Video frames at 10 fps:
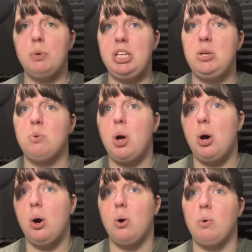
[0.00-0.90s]
when you
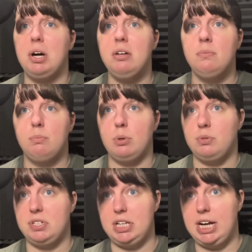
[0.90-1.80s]
go,
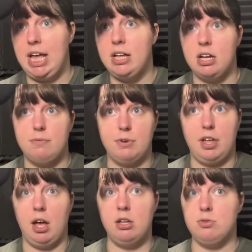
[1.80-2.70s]
moaned Diana for the
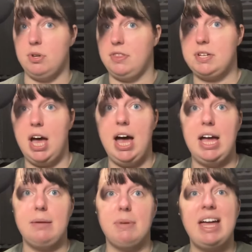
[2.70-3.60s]
hundredth
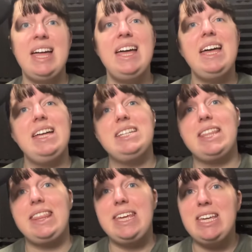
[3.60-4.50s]
time. And to
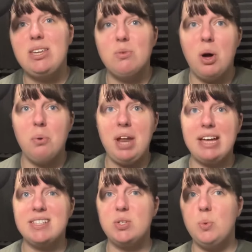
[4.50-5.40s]
think you go
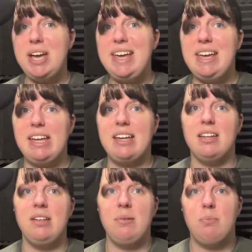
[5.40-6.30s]
next
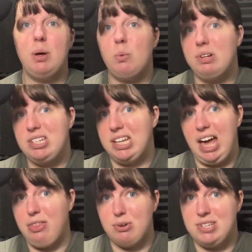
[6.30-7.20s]
week. But we're
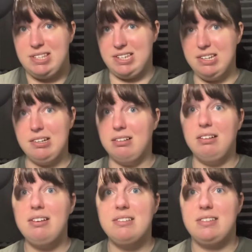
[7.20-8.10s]
together
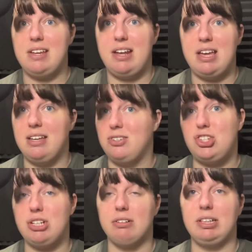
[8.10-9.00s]
still, said Anne
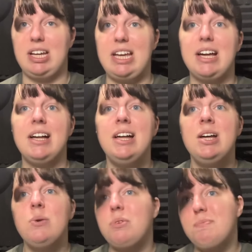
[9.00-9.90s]
cheerily.
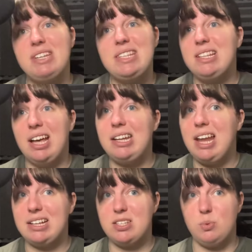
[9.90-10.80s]
We mustn't let
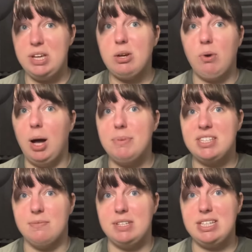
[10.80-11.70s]
next week rob
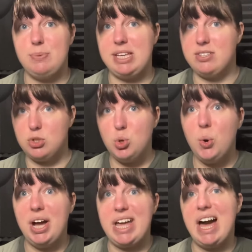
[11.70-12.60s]
us of this week's
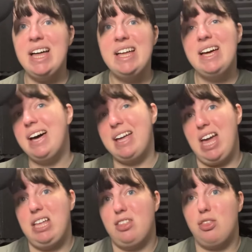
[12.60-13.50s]
joy. I
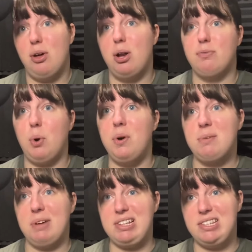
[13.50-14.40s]
hate the thought of
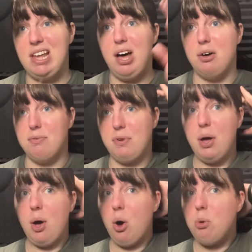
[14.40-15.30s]
going myself.
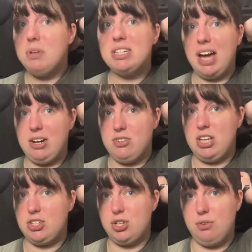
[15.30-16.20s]
Home and I are
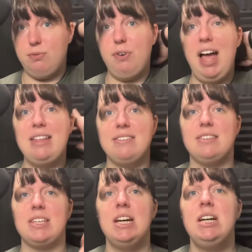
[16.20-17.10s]
such good
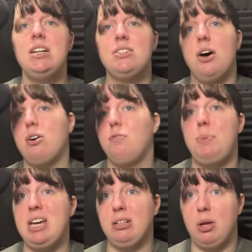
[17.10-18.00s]
friends. Talk of
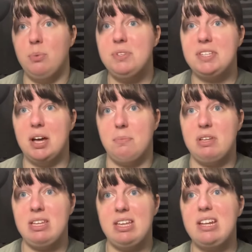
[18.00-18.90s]
being lonesome.
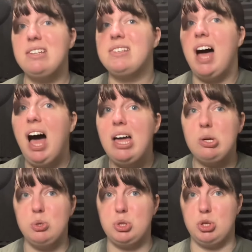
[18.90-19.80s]
It is I
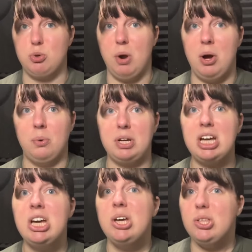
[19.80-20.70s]
who should groan.
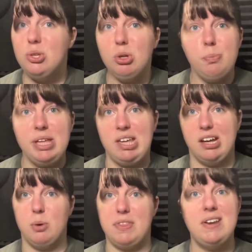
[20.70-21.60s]
You'll be
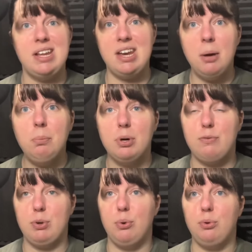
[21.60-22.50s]
here with any number of
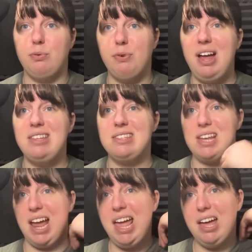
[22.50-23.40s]
your old friends
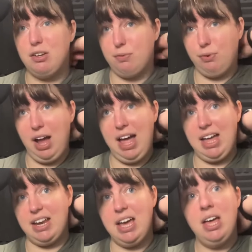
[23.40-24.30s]
and
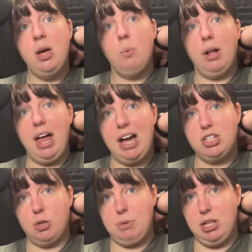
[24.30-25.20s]
Fred, while I
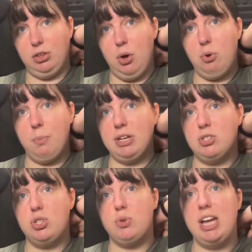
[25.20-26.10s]
shall be alone among
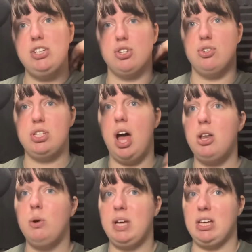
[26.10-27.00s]
strangers not
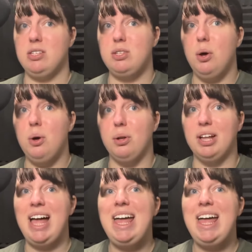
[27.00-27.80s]
knowing a soul.